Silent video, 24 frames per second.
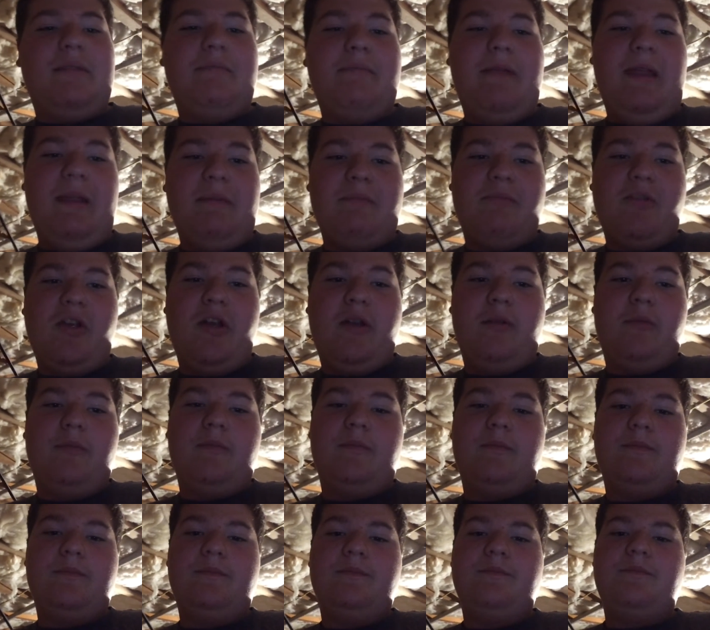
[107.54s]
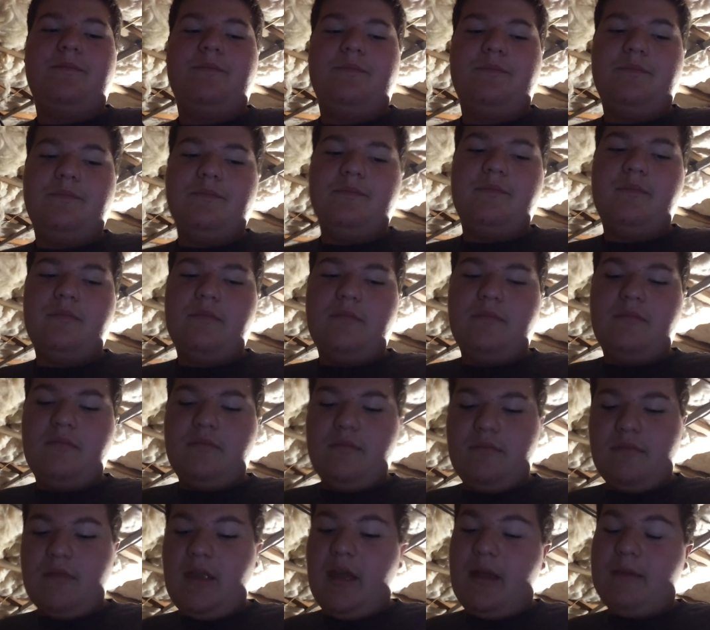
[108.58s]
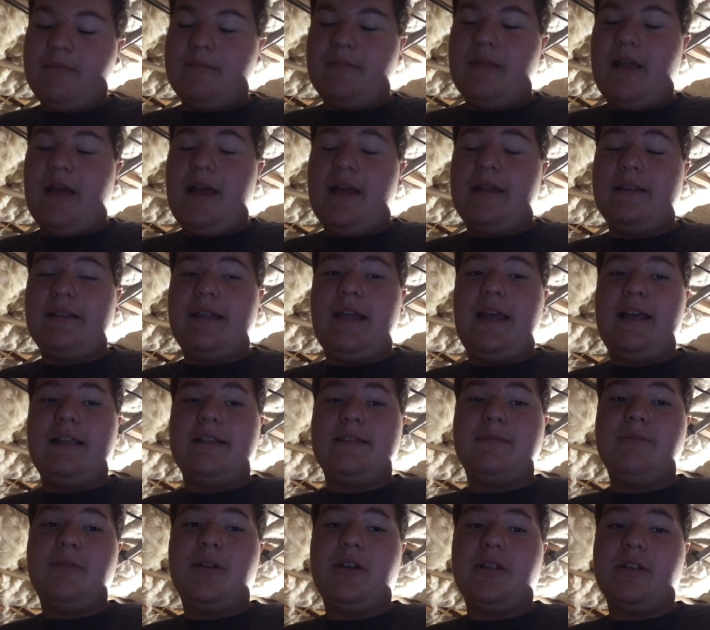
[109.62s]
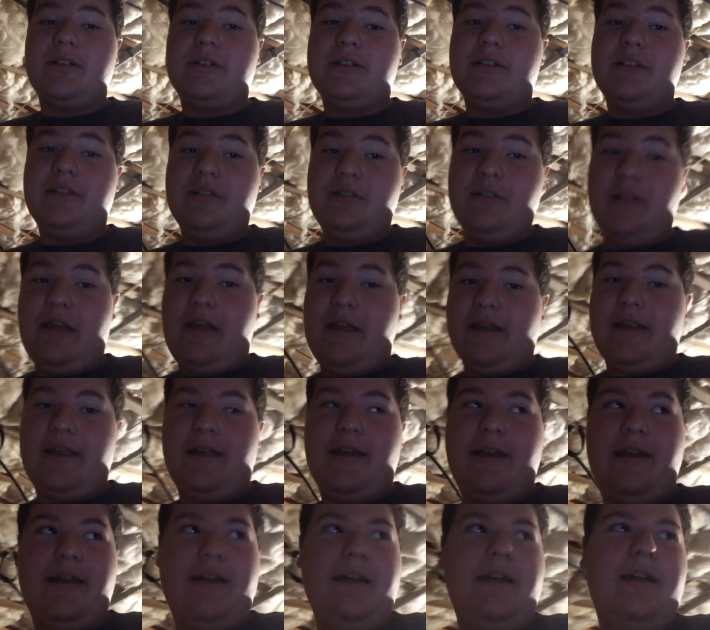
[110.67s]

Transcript: the main problem. I'm not that smart to do that yet.